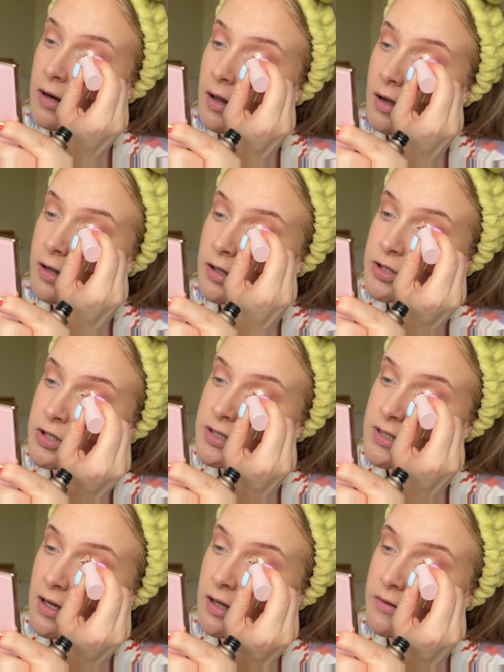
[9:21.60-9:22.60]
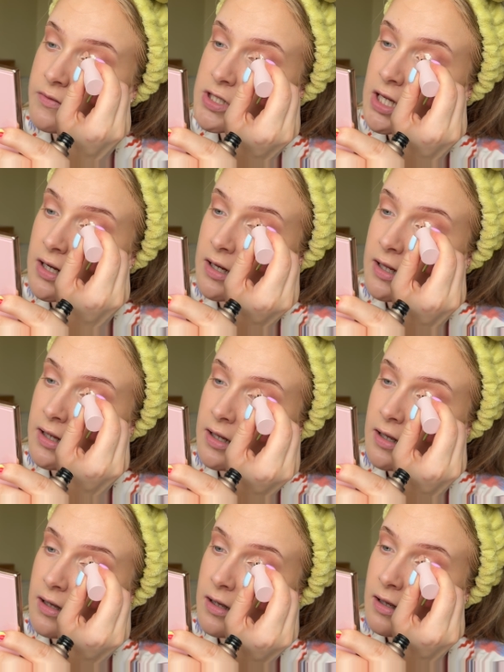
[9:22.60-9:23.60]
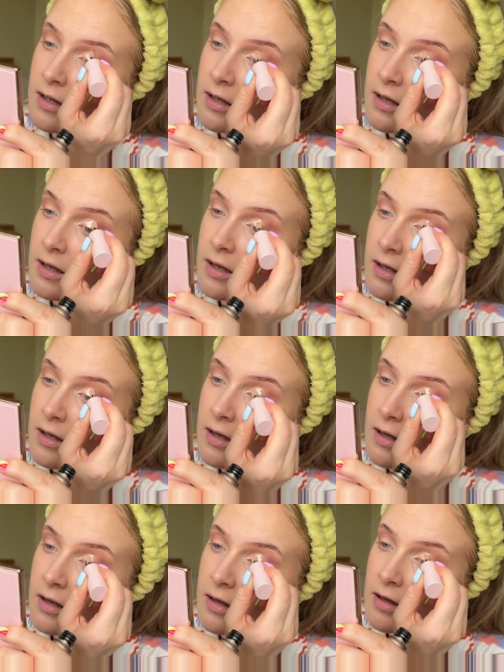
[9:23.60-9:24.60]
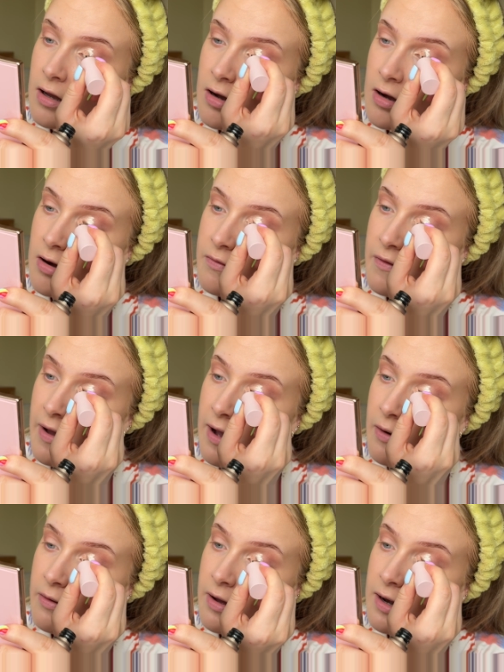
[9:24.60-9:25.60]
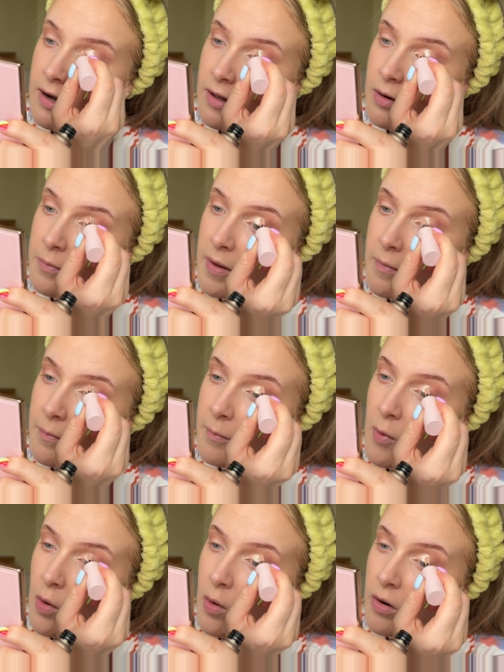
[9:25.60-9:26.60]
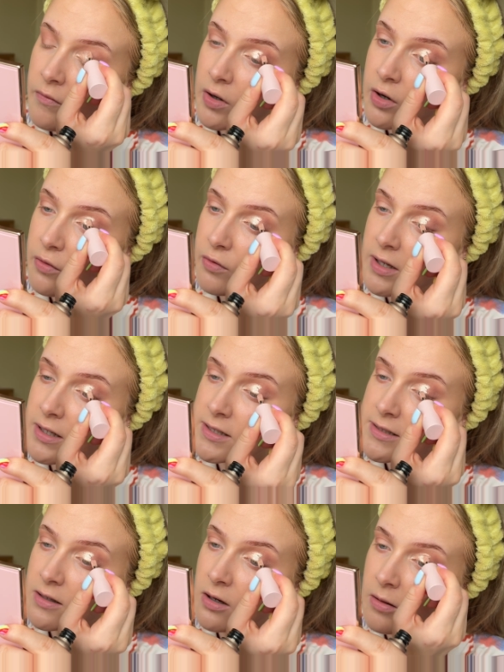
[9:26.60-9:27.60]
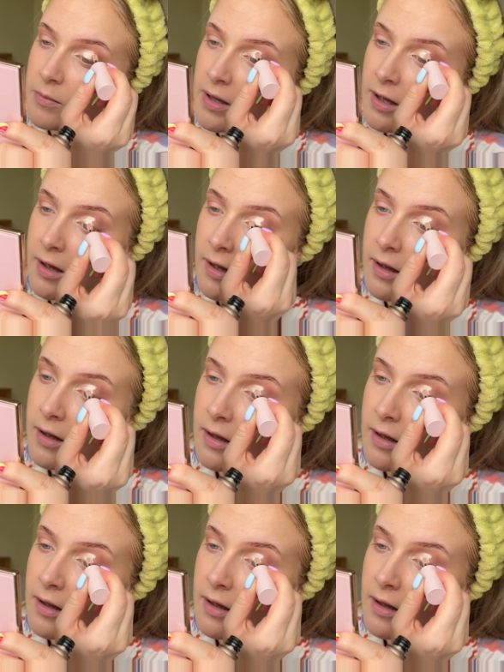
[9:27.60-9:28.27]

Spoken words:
I can just kind of gently carve out a little bit more of a crease up here.